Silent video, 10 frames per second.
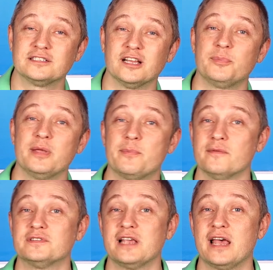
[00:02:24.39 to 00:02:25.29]
Some people
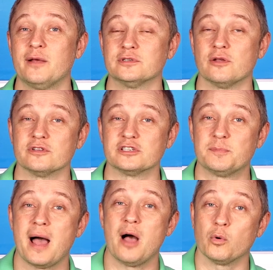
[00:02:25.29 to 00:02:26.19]
have said it was on the
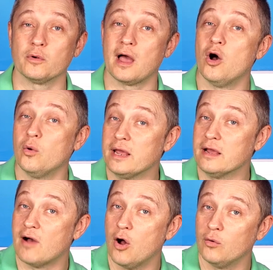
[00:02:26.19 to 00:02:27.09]
spot where the Holy
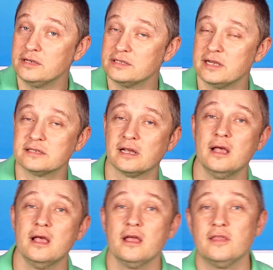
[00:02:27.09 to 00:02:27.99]
of Holies is.
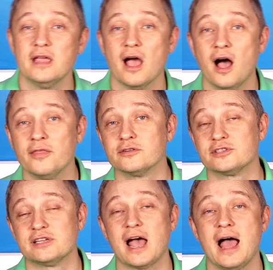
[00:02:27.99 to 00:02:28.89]
The other
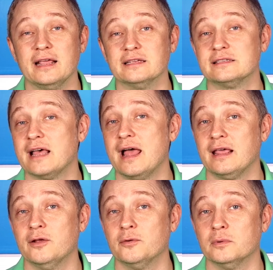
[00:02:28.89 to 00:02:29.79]
side is that
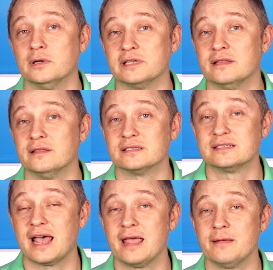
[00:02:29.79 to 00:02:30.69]
it was in the
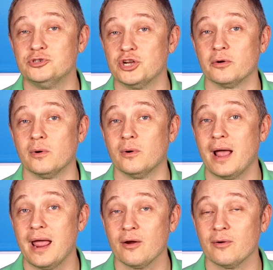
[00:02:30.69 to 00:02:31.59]
same general
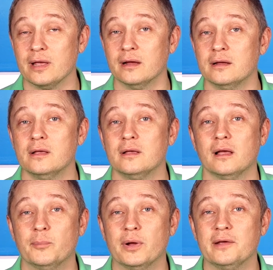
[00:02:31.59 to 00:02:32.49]
area,
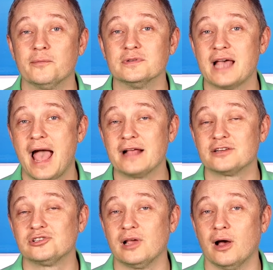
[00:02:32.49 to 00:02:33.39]
but it was
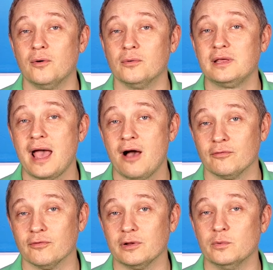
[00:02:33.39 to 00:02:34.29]
actually on
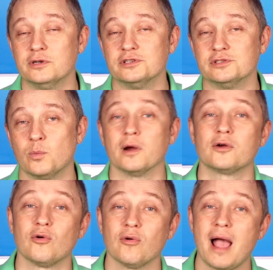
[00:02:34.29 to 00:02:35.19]
Calvary, which is where
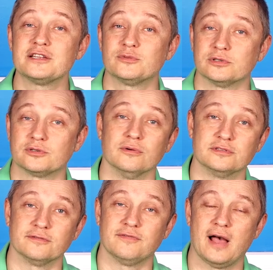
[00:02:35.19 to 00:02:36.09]
Christ was
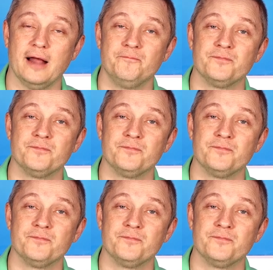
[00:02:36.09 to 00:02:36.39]
crucified.